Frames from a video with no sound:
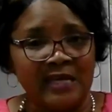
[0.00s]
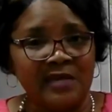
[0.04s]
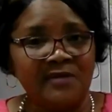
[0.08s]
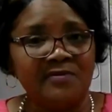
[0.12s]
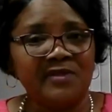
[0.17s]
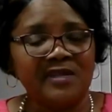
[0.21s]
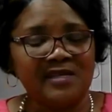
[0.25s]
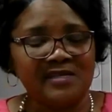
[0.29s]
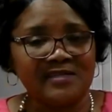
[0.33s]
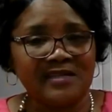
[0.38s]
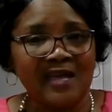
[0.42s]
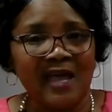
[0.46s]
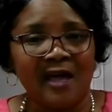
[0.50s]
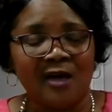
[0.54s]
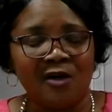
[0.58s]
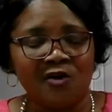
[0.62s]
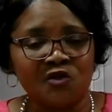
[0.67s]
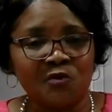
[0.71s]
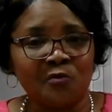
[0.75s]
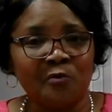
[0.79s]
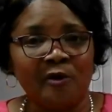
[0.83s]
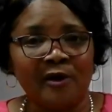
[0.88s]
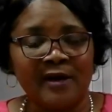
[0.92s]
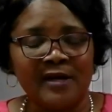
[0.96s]
in this
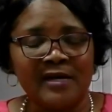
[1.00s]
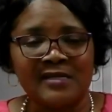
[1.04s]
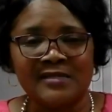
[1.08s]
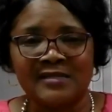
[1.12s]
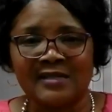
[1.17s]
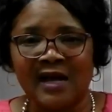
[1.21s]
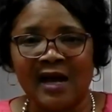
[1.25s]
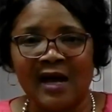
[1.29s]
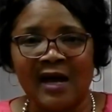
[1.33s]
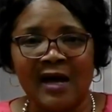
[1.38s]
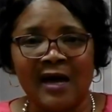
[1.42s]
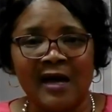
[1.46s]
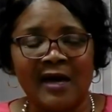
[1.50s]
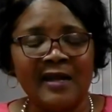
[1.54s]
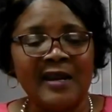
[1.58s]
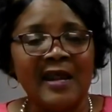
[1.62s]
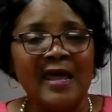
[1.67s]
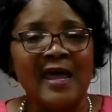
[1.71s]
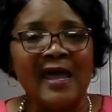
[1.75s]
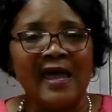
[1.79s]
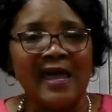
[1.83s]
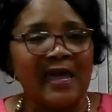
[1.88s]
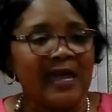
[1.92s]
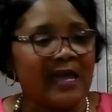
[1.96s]
house, praise God.
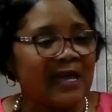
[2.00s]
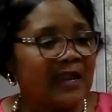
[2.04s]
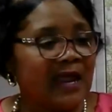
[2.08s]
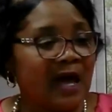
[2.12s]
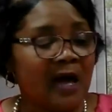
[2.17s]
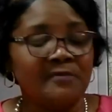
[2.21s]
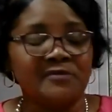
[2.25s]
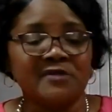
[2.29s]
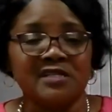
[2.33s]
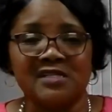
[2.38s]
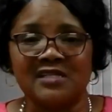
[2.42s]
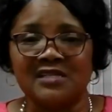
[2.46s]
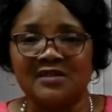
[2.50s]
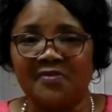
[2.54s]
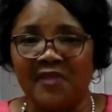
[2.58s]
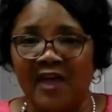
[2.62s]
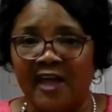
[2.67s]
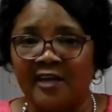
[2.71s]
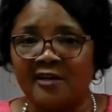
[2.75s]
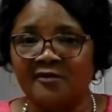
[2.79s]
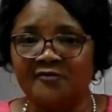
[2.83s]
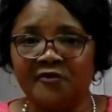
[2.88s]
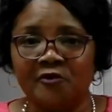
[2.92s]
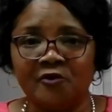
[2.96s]
And I'm just
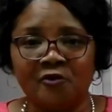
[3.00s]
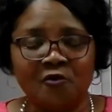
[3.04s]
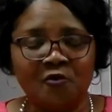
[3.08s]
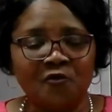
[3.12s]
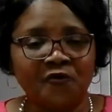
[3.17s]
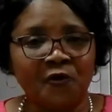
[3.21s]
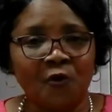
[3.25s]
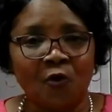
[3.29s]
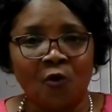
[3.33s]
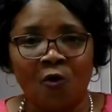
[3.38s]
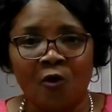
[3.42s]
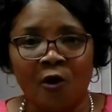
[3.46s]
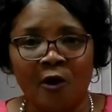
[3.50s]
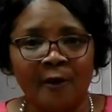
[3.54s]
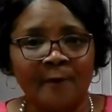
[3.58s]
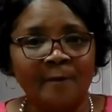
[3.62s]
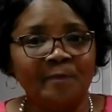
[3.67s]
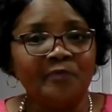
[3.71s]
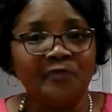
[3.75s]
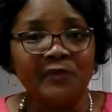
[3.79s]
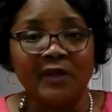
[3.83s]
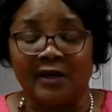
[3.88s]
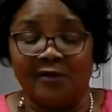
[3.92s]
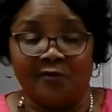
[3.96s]
thankful for
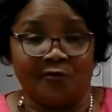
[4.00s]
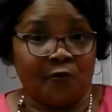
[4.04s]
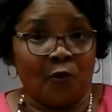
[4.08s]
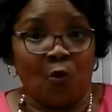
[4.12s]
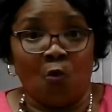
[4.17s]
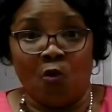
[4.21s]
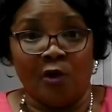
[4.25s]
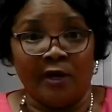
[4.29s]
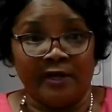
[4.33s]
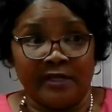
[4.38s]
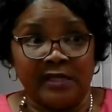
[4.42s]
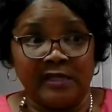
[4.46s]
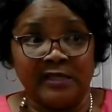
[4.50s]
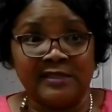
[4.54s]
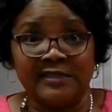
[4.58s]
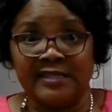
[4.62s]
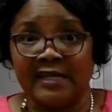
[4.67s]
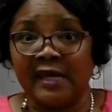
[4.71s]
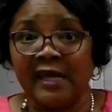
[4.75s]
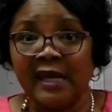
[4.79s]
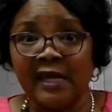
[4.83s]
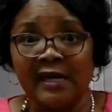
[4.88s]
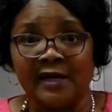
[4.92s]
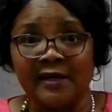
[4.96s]
for what he
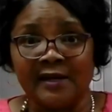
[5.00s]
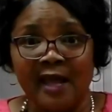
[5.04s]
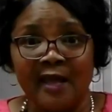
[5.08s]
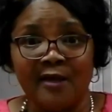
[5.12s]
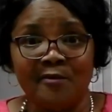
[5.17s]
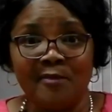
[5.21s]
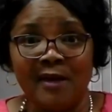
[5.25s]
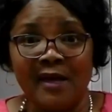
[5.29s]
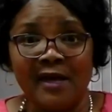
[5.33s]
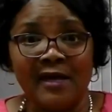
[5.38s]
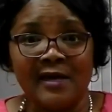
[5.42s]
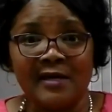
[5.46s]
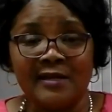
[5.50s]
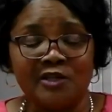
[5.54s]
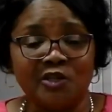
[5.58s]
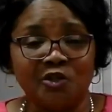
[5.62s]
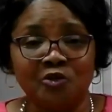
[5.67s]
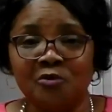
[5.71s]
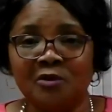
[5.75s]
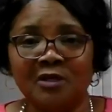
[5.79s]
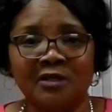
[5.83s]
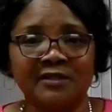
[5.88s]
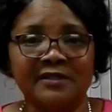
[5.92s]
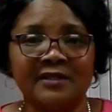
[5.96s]
did. Amen.
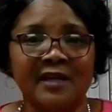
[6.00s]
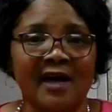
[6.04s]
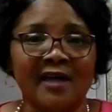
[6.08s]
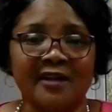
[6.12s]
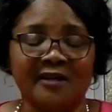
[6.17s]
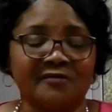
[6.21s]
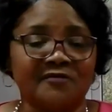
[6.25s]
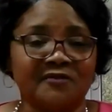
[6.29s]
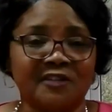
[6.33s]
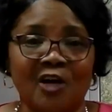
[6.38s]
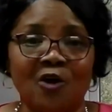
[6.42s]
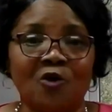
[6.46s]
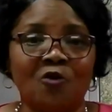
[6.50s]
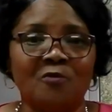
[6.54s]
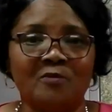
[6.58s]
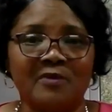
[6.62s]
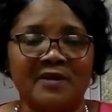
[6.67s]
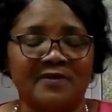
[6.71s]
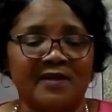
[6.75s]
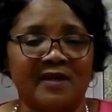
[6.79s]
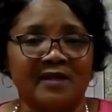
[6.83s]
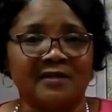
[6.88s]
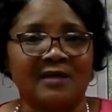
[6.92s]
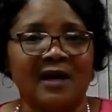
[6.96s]
You could not have told
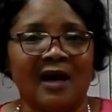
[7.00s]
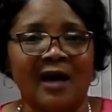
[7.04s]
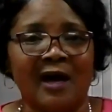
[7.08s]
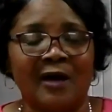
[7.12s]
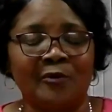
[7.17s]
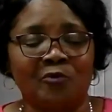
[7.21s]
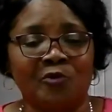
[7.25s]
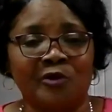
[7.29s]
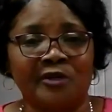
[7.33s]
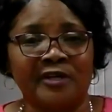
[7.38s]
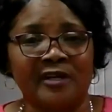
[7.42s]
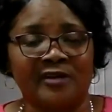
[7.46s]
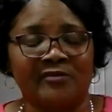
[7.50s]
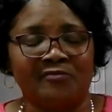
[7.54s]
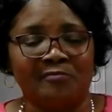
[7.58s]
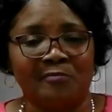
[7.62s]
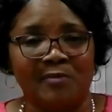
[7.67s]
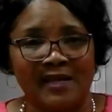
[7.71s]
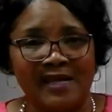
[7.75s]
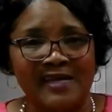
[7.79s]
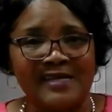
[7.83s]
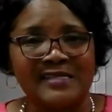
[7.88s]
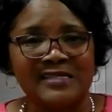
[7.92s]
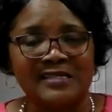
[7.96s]
me that God would have
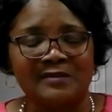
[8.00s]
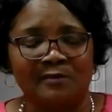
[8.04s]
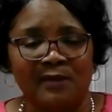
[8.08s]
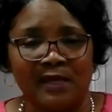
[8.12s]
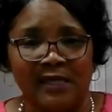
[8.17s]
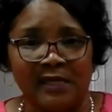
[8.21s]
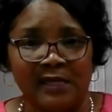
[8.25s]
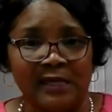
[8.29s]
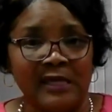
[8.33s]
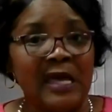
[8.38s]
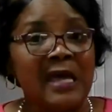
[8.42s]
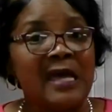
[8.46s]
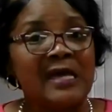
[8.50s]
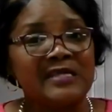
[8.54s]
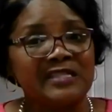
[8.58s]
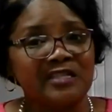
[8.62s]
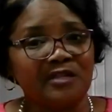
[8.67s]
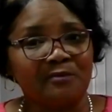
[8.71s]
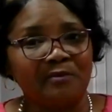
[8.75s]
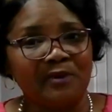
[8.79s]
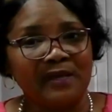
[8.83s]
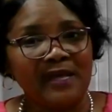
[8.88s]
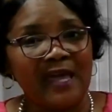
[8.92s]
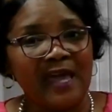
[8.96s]
blessed me
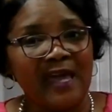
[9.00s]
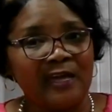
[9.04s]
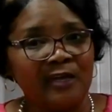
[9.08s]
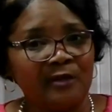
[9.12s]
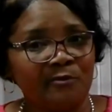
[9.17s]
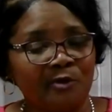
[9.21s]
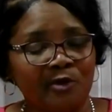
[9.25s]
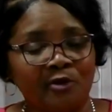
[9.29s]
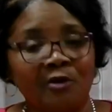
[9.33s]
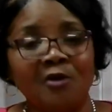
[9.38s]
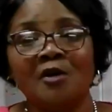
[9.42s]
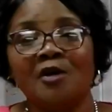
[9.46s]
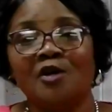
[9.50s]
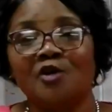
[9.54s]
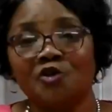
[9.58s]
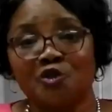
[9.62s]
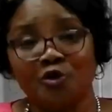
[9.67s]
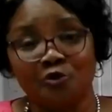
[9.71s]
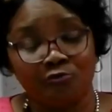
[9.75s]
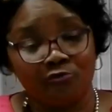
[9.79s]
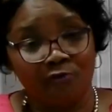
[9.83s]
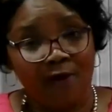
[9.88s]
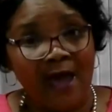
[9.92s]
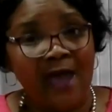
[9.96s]
to be able
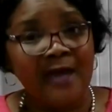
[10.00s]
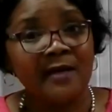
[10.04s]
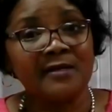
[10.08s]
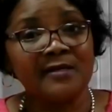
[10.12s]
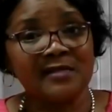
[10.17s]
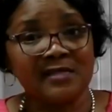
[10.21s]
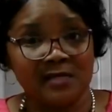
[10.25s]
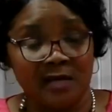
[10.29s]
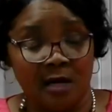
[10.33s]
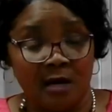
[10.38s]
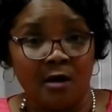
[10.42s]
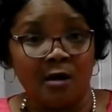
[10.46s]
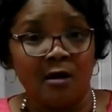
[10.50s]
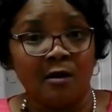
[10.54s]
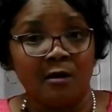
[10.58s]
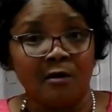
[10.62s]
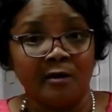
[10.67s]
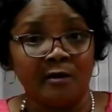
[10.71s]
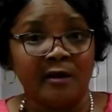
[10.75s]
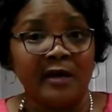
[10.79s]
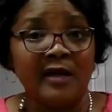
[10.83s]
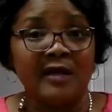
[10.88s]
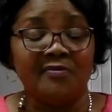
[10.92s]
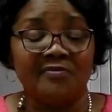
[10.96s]
to write a
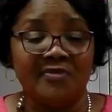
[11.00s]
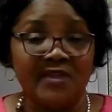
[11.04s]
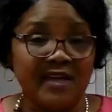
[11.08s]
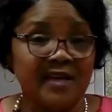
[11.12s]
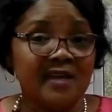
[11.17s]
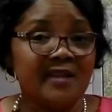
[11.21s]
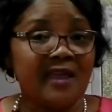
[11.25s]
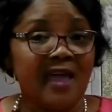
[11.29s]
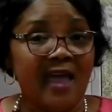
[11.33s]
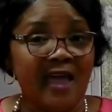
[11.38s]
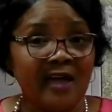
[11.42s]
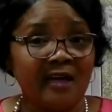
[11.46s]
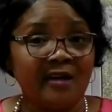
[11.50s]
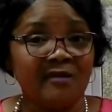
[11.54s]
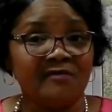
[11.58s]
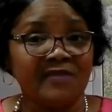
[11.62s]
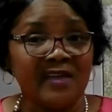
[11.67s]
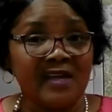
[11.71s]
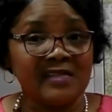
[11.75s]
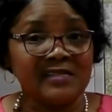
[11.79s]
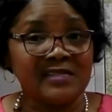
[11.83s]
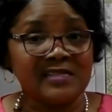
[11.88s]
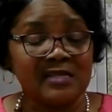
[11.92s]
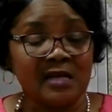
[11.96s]
song, then have
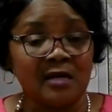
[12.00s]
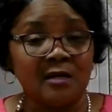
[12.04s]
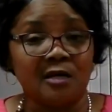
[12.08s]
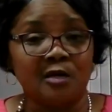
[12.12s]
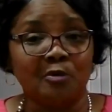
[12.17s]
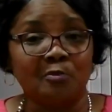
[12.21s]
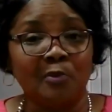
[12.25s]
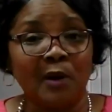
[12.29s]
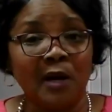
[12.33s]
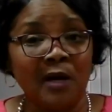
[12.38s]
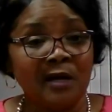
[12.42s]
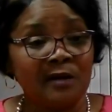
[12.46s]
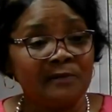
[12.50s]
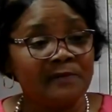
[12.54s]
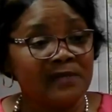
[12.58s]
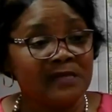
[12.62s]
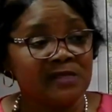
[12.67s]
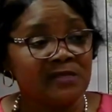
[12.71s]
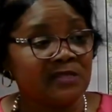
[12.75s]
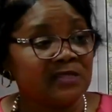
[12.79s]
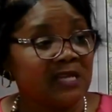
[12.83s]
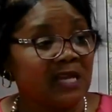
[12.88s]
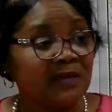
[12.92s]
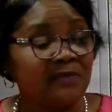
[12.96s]
that song
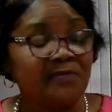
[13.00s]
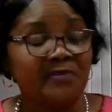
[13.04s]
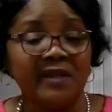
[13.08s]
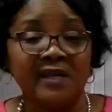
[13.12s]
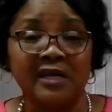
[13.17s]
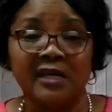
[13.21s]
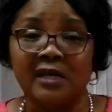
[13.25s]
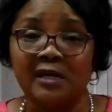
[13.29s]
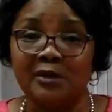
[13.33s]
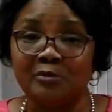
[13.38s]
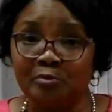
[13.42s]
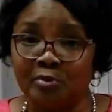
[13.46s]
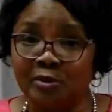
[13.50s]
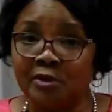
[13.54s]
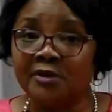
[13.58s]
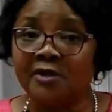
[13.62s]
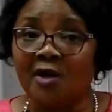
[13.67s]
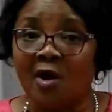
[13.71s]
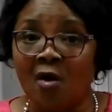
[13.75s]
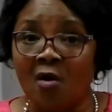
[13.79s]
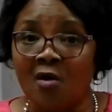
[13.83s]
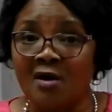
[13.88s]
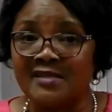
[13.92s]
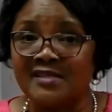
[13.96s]
published, and then
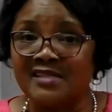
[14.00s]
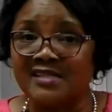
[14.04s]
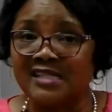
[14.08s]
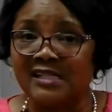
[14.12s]
put on